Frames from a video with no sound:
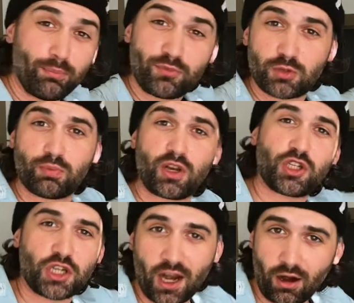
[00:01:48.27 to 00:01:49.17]
just put a
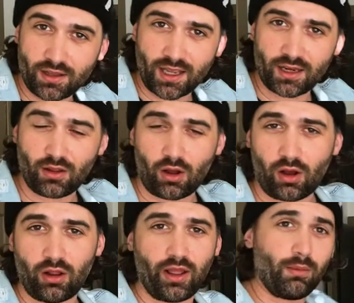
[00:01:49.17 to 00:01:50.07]
chair at the end of the
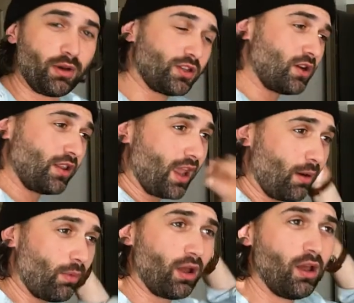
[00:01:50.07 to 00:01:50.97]
hall, and I'm gonna turn on the
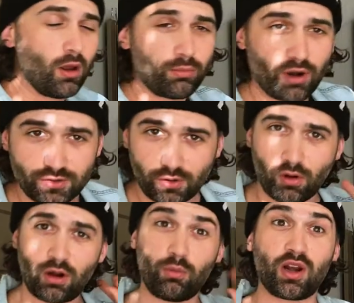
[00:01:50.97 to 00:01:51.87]
camera, press
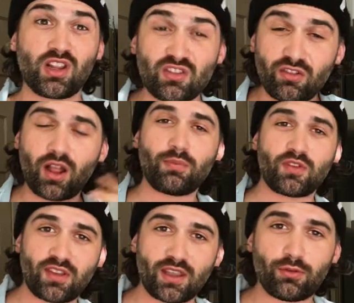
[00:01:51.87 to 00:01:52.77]
record, and we're gonna develop the
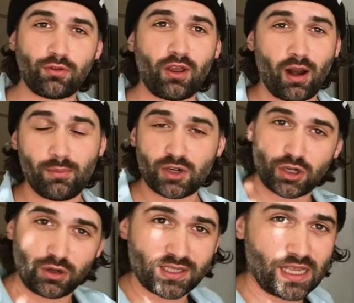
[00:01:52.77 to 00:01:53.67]
scene through there. I'm gonna
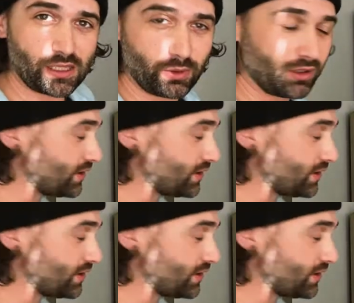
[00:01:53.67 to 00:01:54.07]
show you exactly what it looks